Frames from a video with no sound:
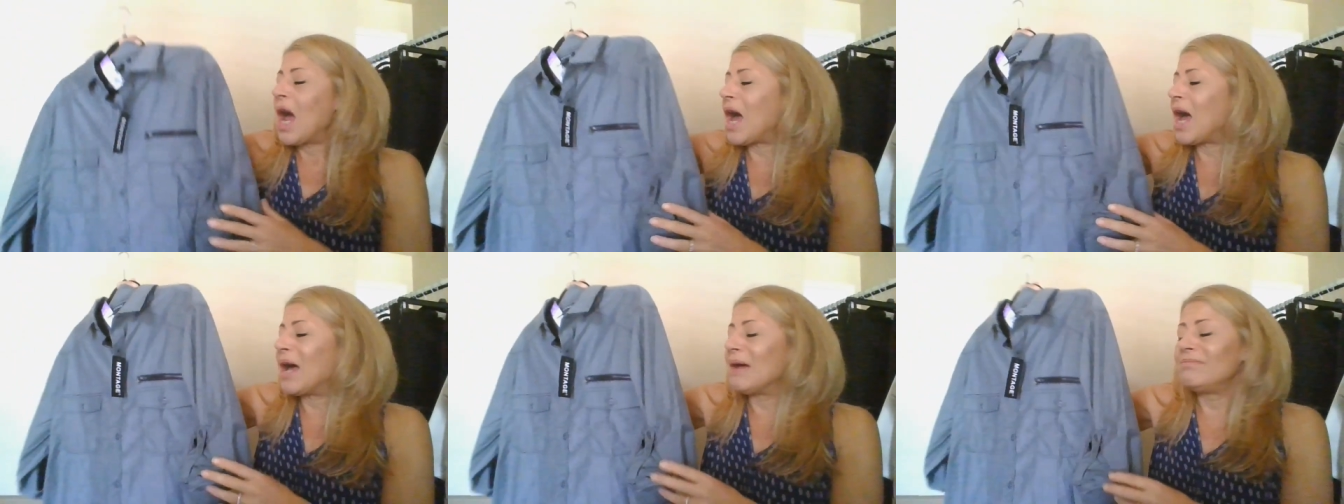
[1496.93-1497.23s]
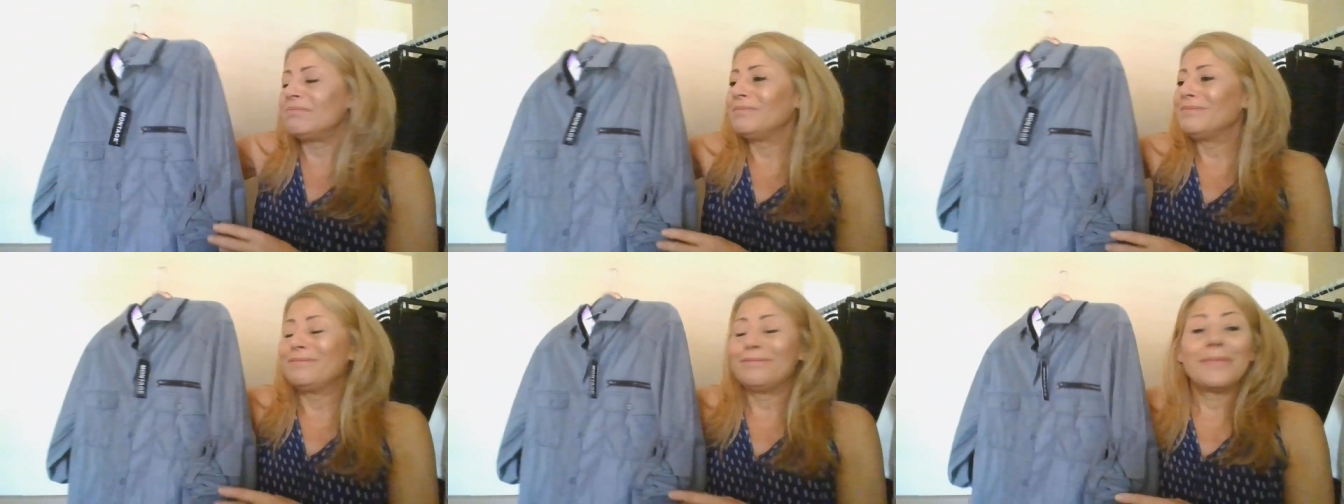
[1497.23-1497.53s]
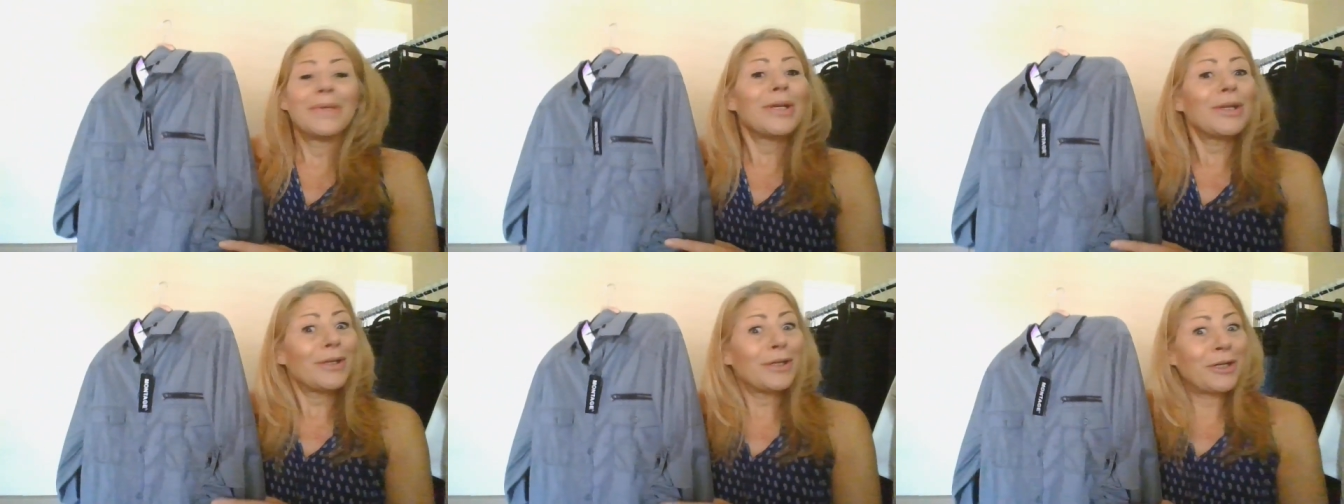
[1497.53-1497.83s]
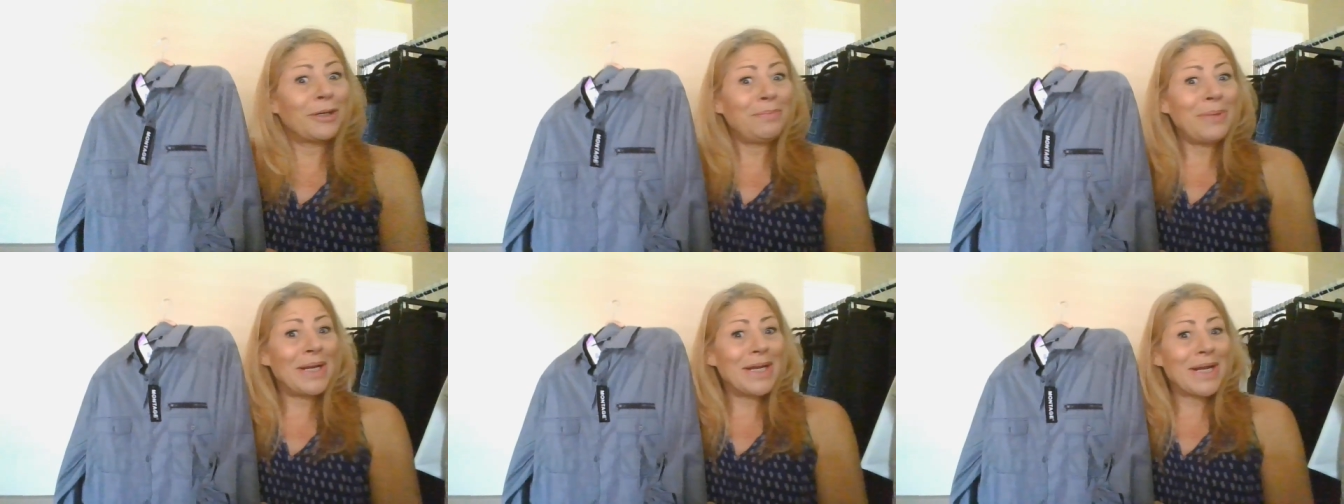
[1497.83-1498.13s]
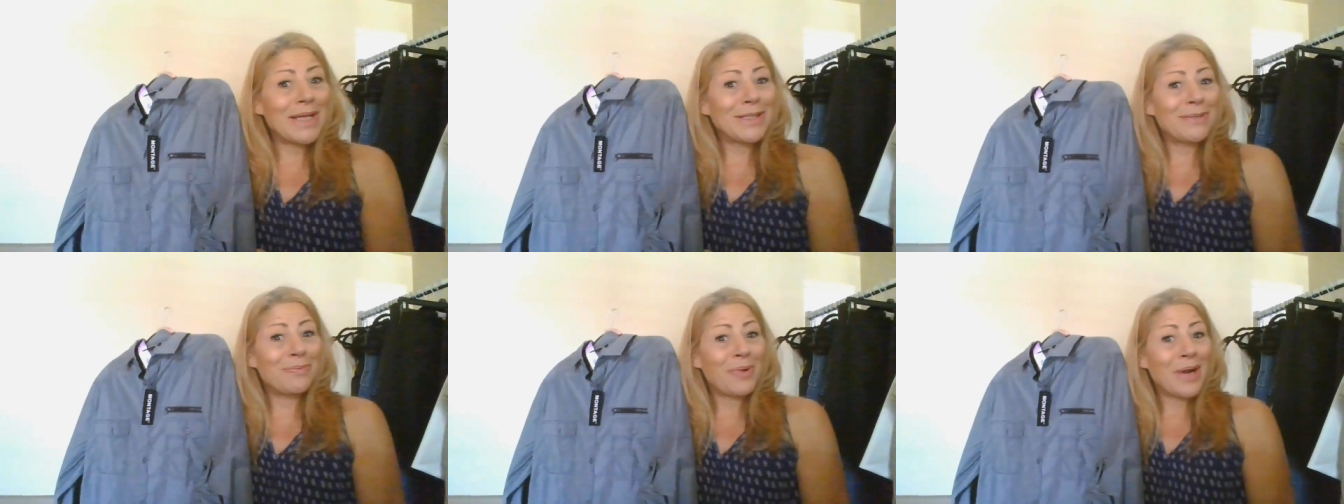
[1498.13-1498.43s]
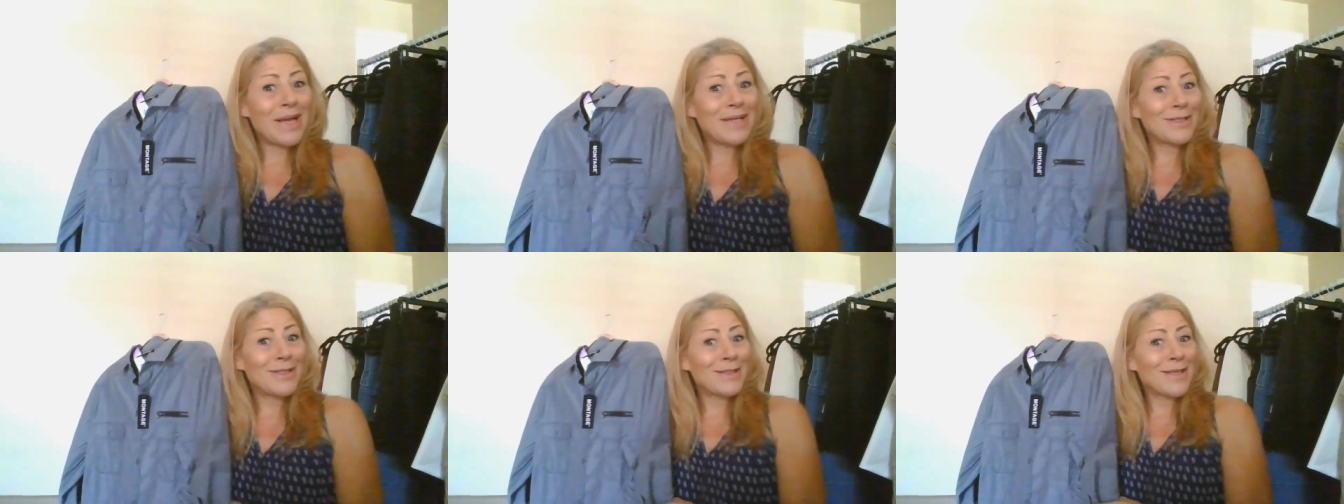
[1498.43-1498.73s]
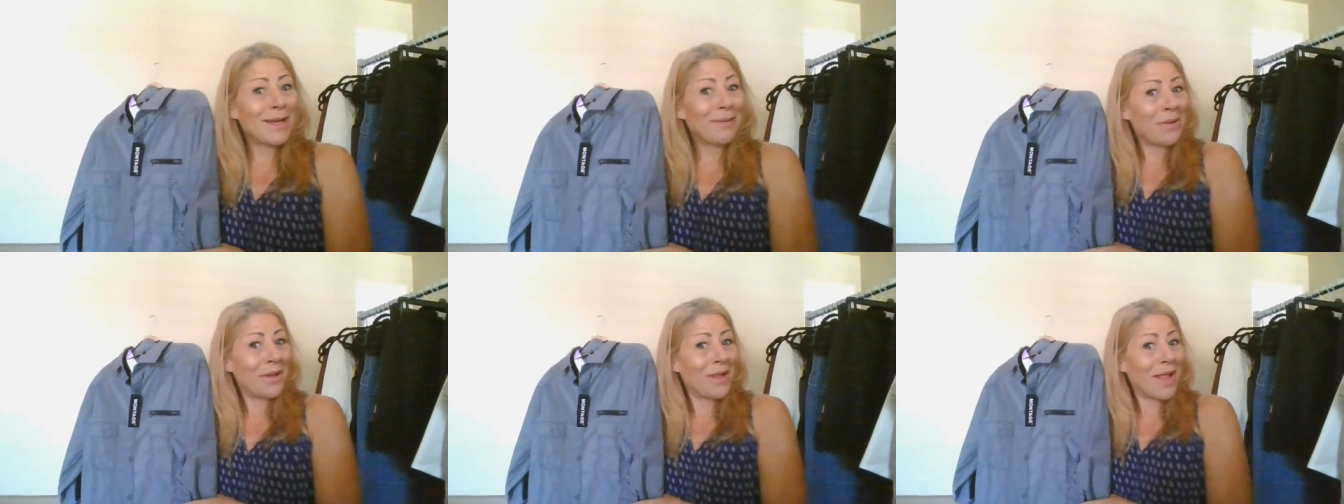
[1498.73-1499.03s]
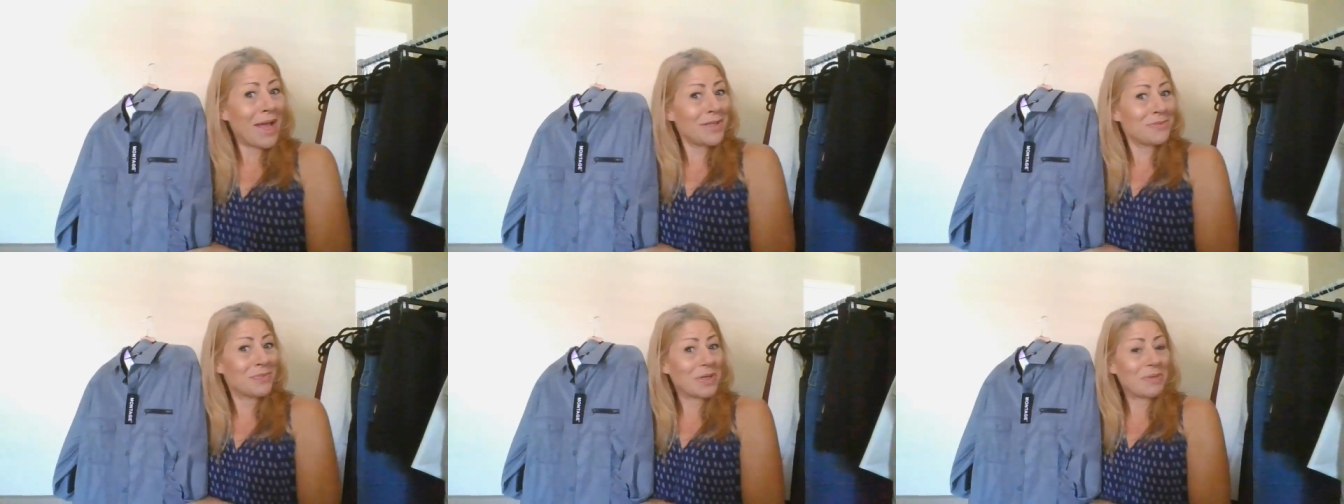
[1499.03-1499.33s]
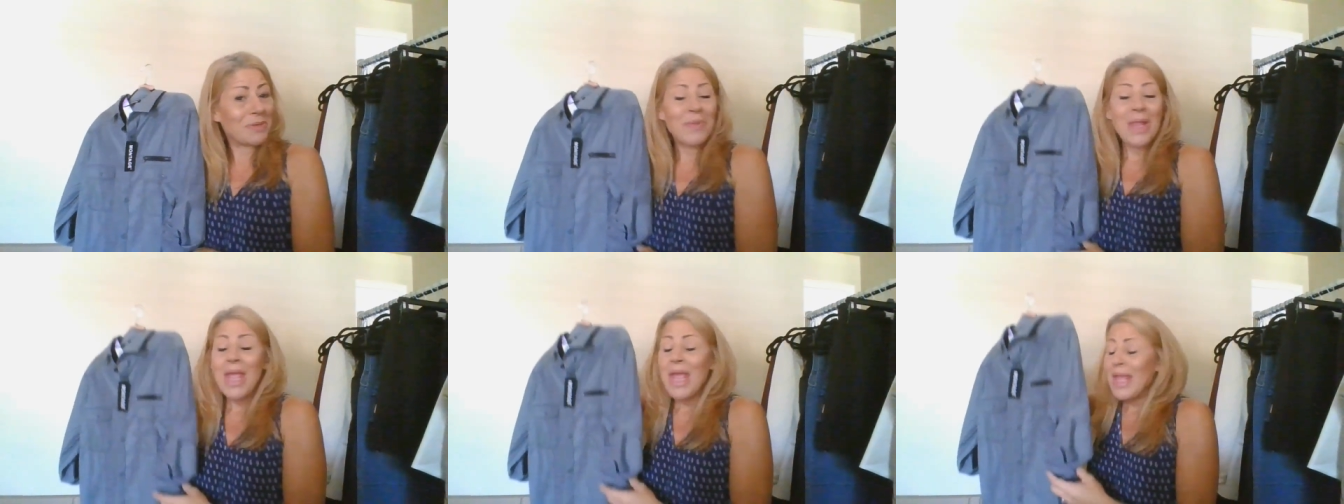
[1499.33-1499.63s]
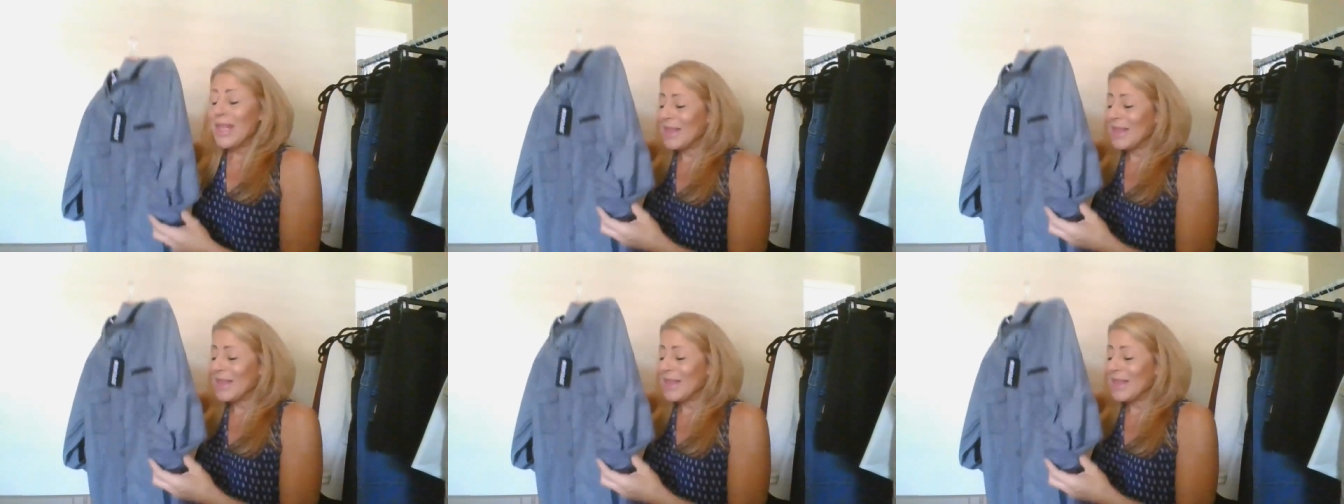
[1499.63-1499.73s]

Um, could be a nice surprise, just like my last one.